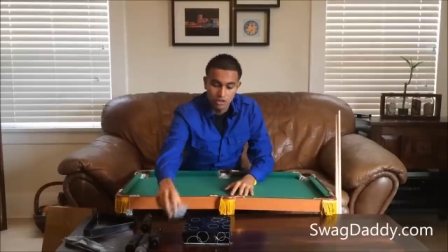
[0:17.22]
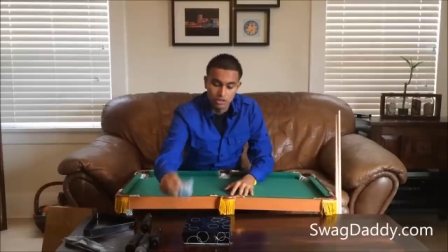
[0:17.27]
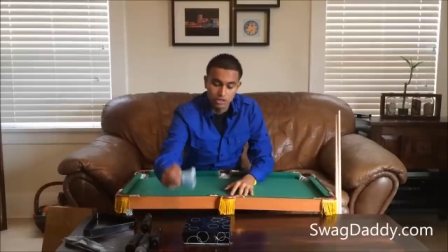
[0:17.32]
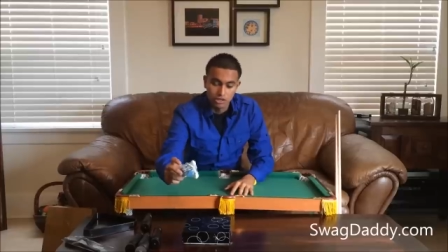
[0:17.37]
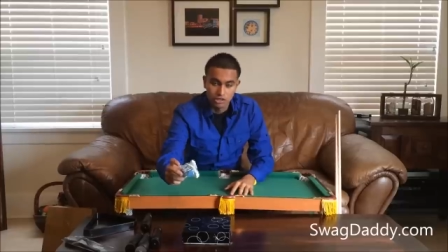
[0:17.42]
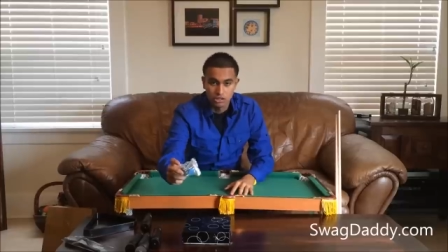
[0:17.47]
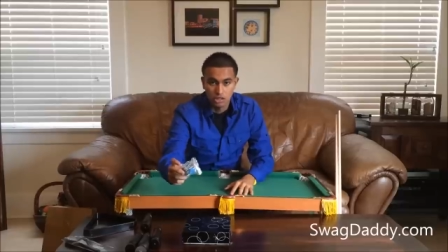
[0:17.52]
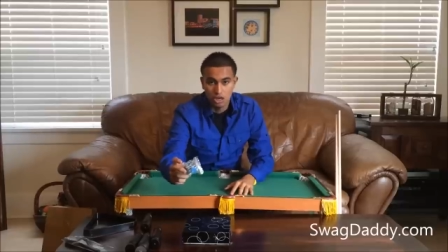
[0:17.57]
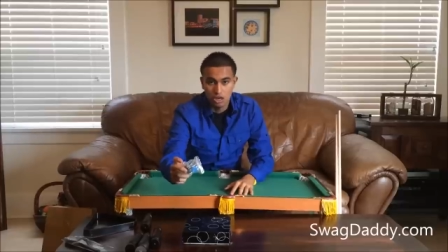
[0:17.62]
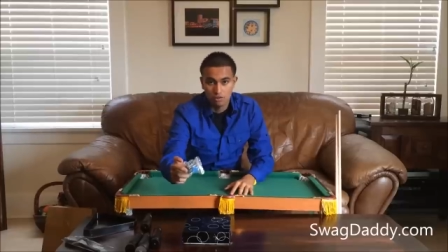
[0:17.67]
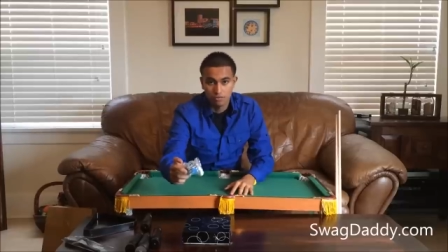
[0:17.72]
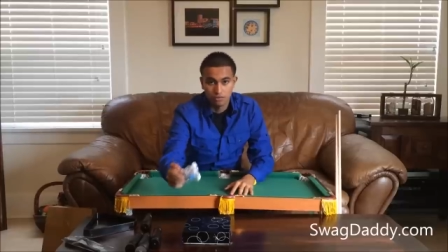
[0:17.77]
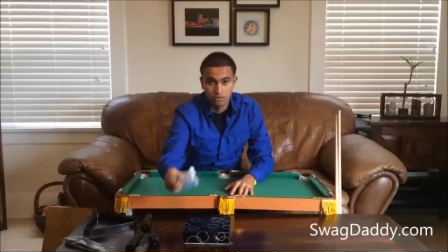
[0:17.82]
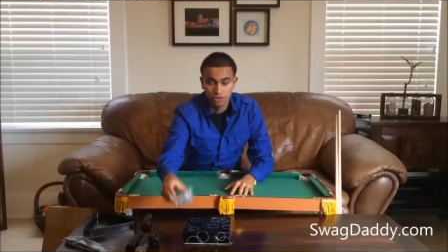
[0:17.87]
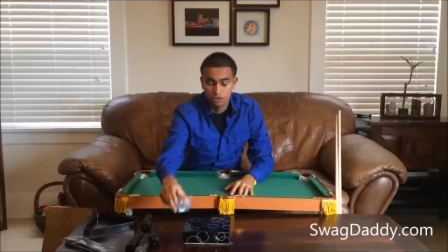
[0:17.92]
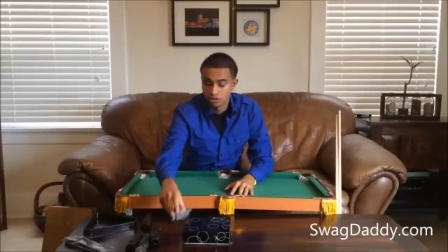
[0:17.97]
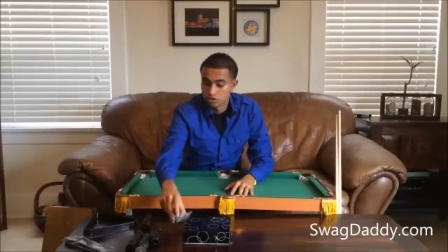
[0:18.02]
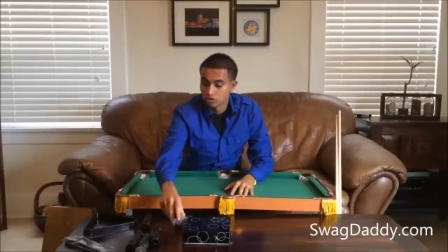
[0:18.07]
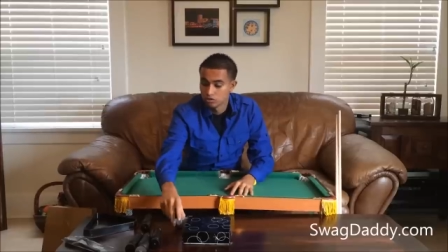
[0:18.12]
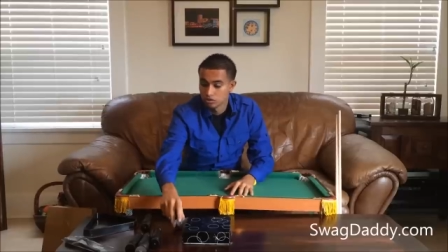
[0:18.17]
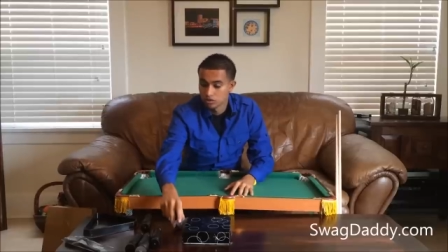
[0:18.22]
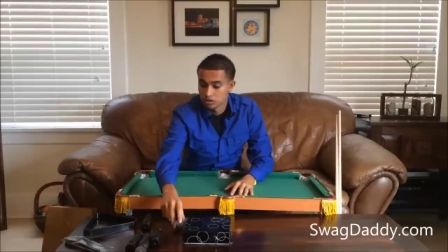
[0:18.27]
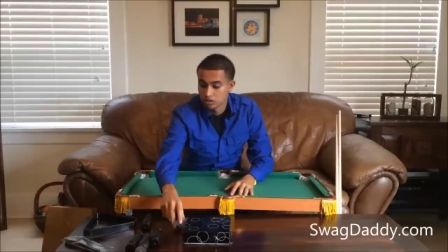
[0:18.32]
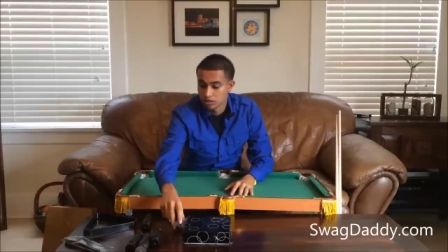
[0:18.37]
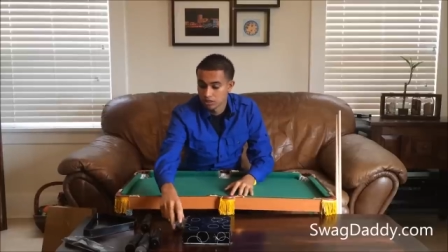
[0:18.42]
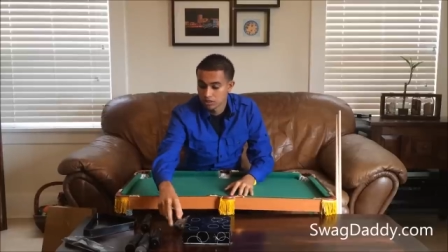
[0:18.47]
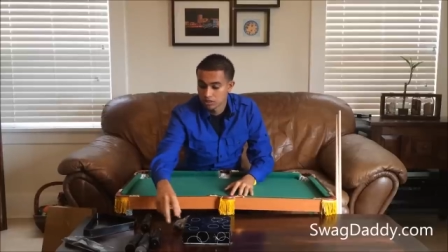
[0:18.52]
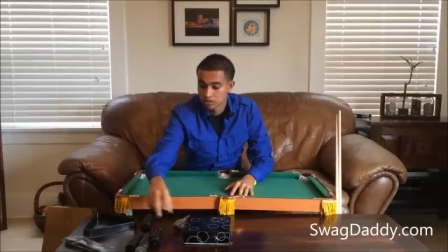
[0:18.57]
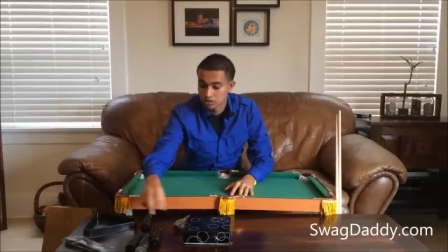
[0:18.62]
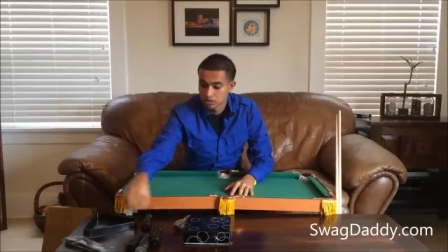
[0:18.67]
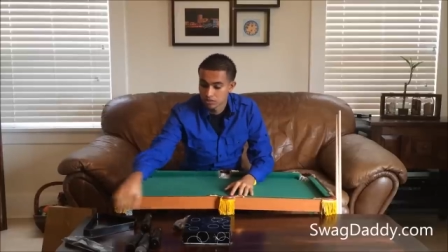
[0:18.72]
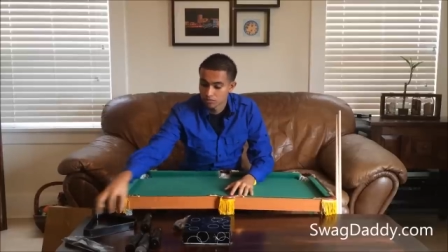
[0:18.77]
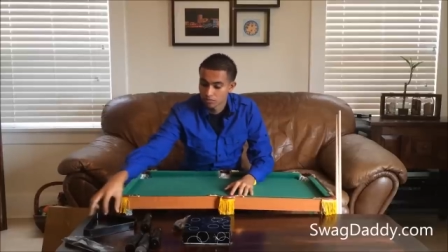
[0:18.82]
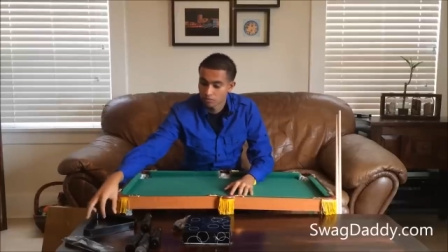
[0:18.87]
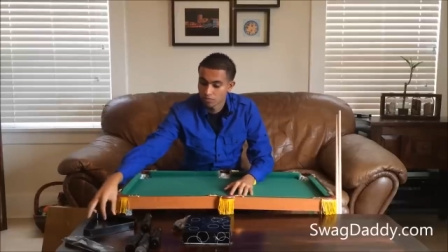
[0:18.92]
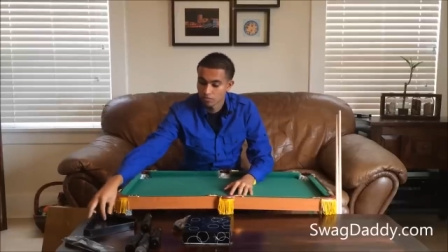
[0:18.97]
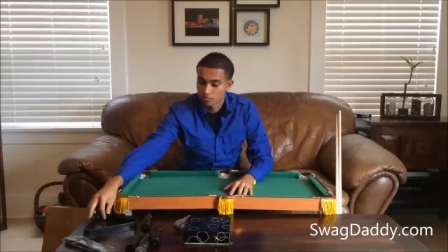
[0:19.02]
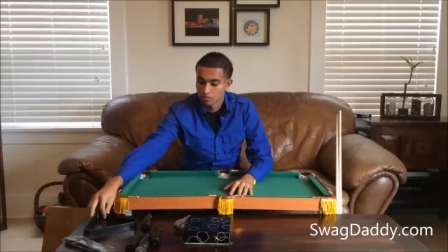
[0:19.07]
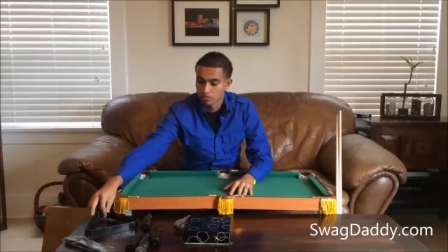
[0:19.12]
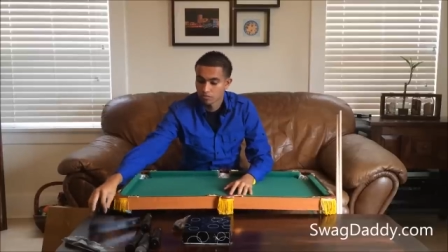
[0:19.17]
your chalk for your cue sticks,
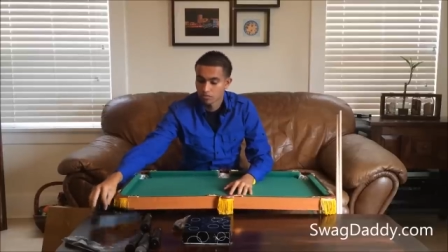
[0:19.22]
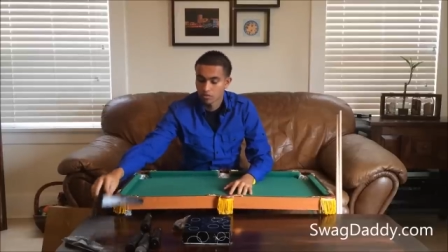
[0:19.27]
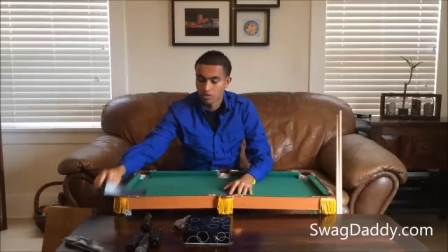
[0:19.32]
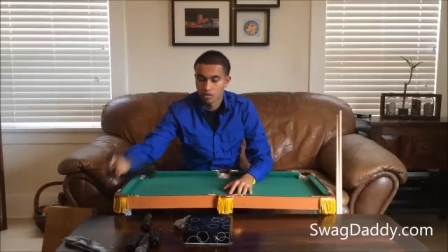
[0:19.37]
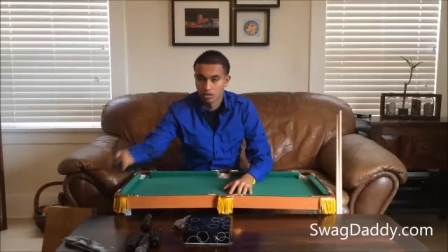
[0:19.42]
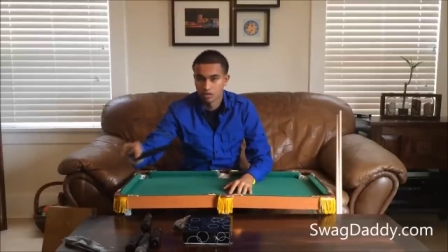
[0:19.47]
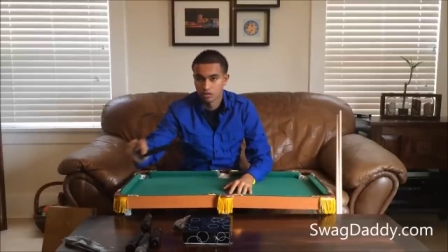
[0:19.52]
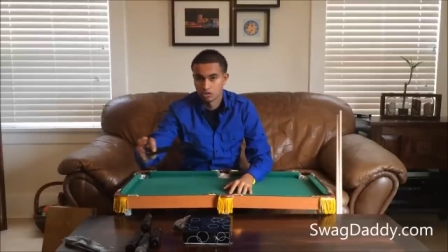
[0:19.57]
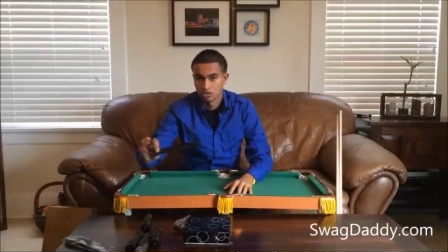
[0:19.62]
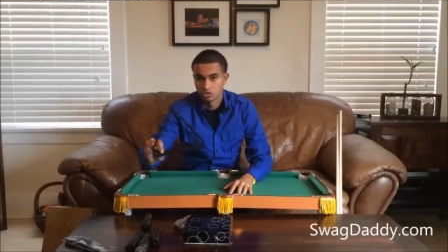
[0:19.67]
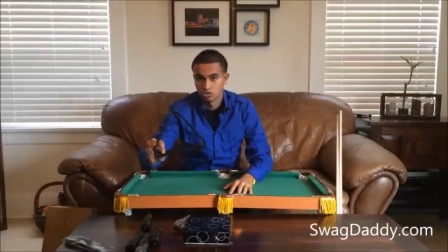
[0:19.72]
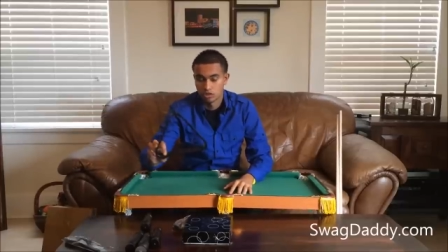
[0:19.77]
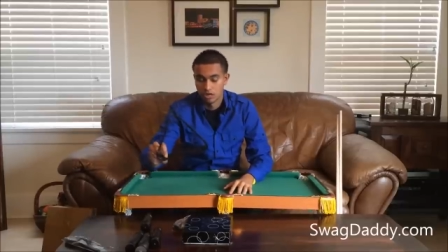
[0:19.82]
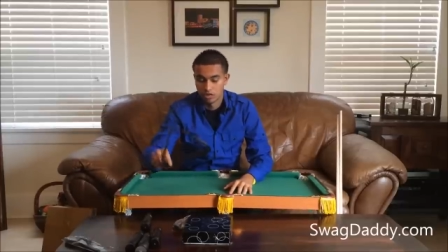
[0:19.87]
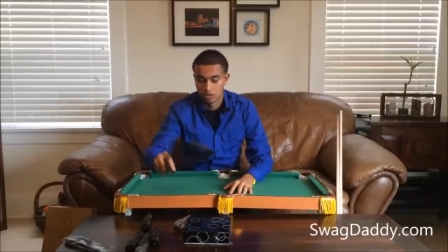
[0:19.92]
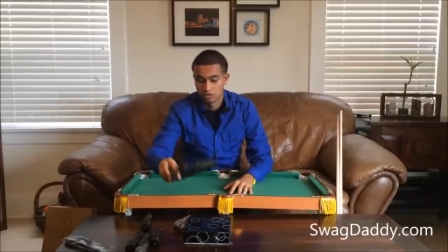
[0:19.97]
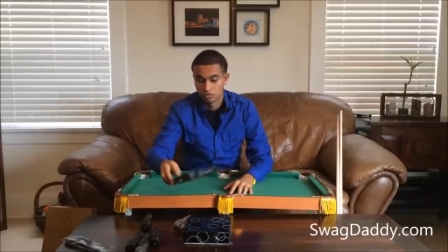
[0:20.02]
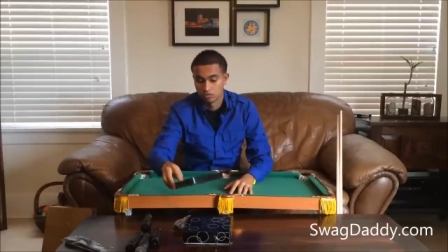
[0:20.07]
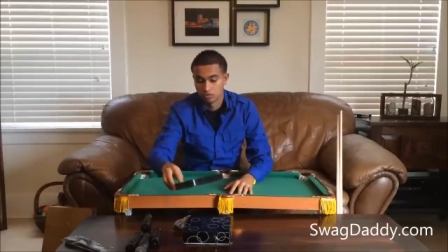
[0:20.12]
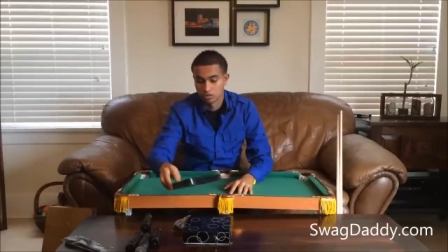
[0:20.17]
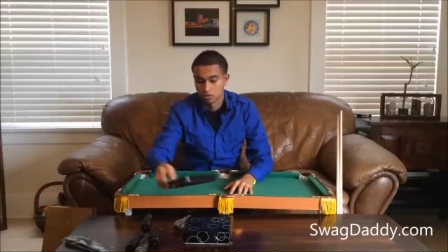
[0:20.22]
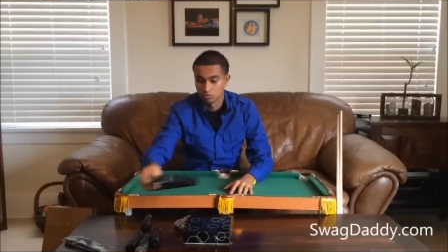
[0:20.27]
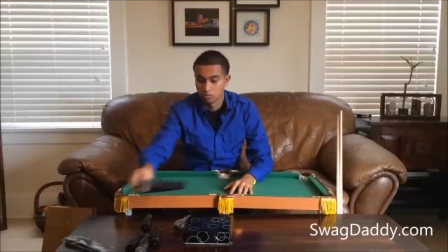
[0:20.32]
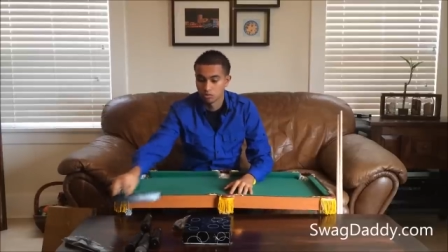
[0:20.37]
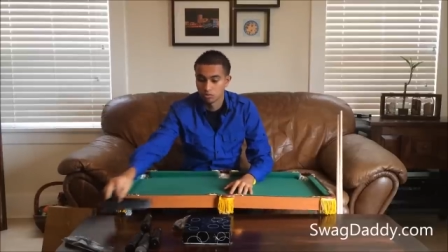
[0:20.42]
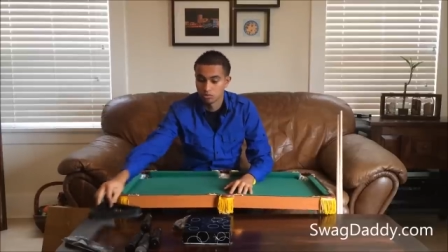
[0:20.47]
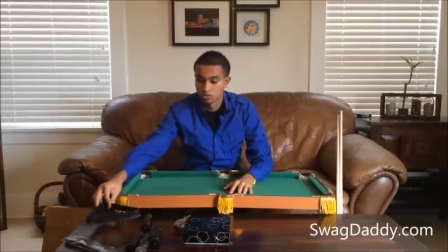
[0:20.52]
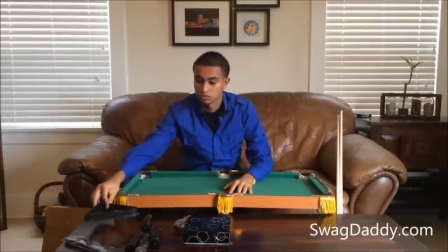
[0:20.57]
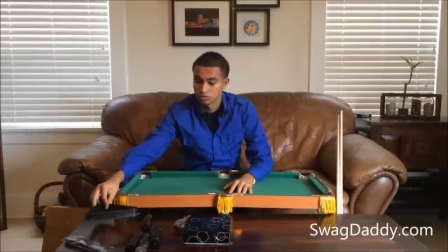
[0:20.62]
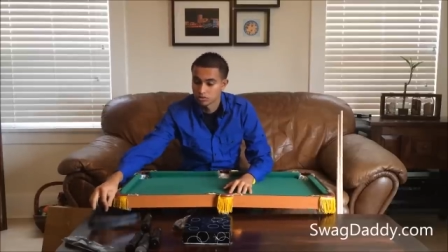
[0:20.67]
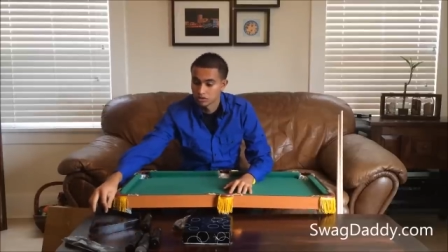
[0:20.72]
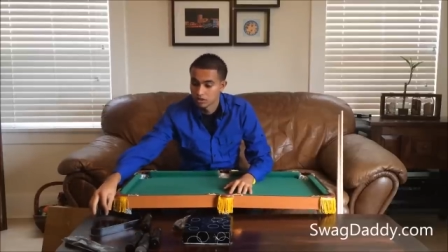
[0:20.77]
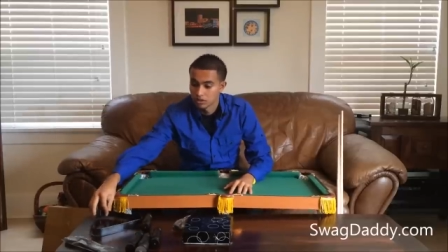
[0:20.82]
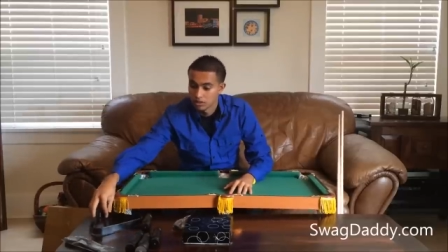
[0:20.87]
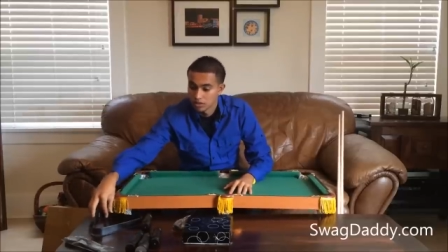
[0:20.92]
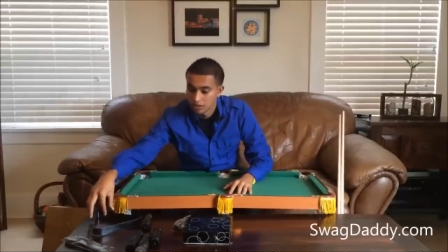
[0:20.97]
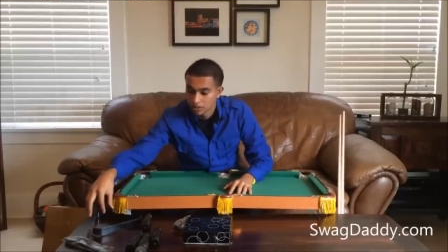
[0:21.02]
the triangle for your balls,